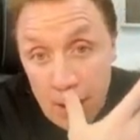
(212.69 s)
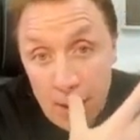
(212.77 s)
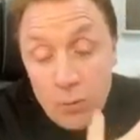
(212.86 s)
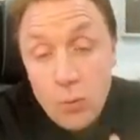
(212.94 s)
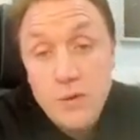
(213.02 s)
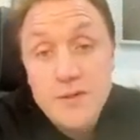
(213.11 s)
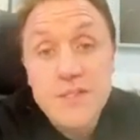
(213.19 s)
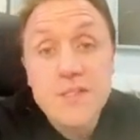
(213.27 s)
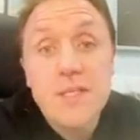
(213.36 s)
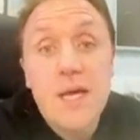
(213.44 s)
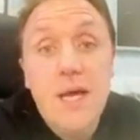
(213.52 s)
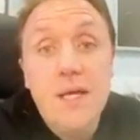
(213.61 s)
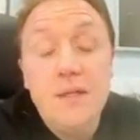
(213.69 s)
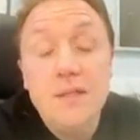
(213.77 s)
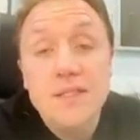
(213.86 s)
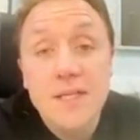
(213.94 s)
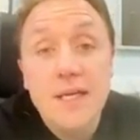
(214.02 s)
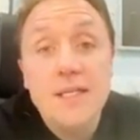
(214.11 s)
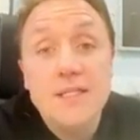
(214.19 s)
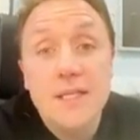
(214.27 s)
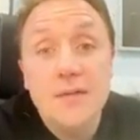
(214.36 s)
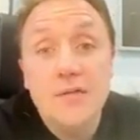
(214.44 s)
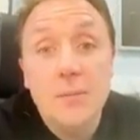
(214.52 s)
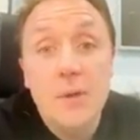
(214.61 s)
Once the second set
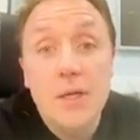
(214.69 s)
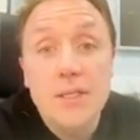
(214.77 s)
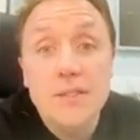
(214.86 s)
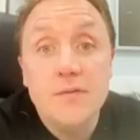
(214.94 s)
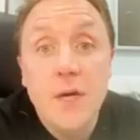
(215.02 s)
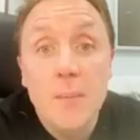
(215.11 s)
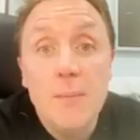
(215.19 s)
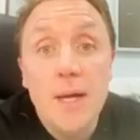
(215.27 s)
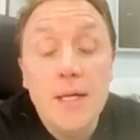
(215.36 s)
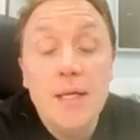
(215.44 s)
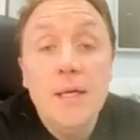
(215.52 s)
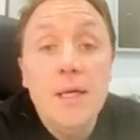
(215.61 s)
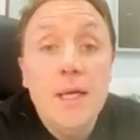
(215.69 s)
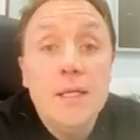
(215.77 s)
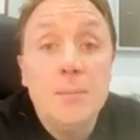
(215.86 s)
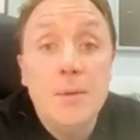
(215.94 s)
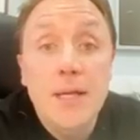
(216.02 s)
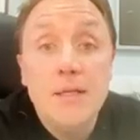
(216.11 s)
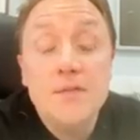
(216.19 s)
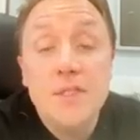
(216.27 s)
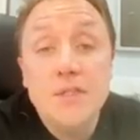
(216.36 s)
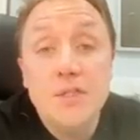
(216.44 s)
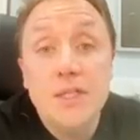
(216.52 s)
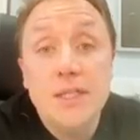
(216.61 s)
of replies have gone back, the plaintiff's
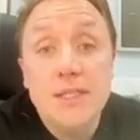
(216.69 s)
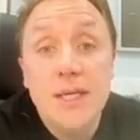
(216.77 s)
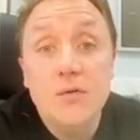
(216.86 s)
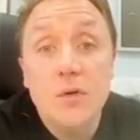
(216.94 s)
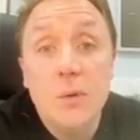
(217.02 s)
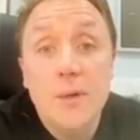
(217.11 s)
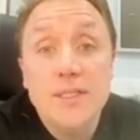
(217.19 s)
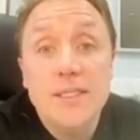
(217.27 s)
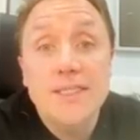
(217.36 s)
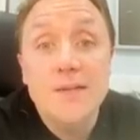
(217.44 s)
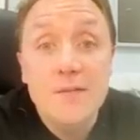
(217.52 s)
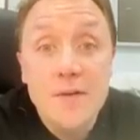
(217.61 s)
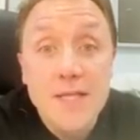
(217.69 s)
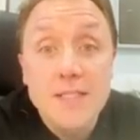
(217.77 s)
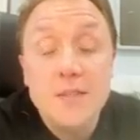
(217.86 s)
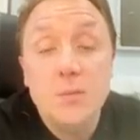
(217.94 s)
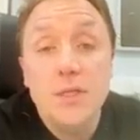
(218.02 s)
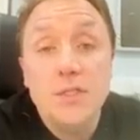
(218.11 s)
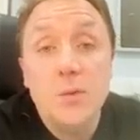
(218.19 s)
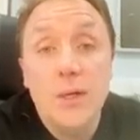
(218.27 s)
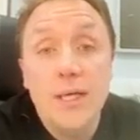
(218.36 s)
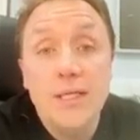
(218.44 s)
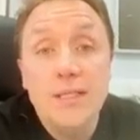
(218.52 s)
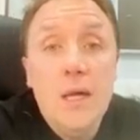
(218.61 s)
solicitor can then request a defence within
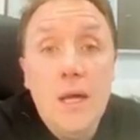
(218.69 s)
28.